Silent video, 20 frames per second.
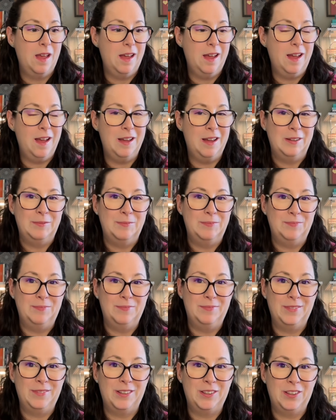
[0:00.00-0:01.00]

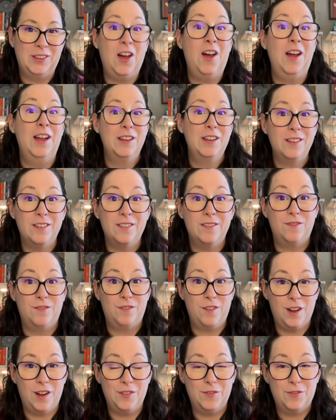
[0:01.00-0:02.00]
Um, a lot have
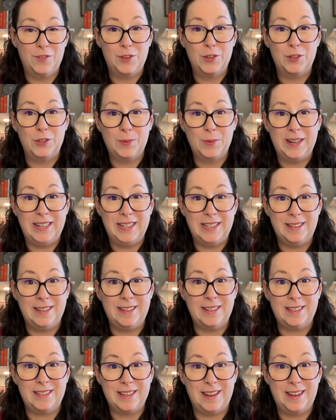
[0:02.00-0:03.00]
gotten for the
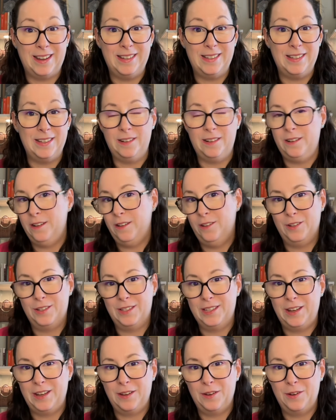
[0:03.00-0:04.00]
26 size and it
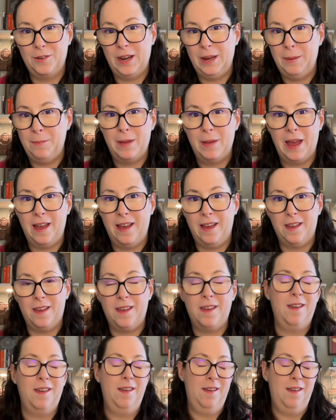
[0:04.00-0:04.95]
looks like a great bag.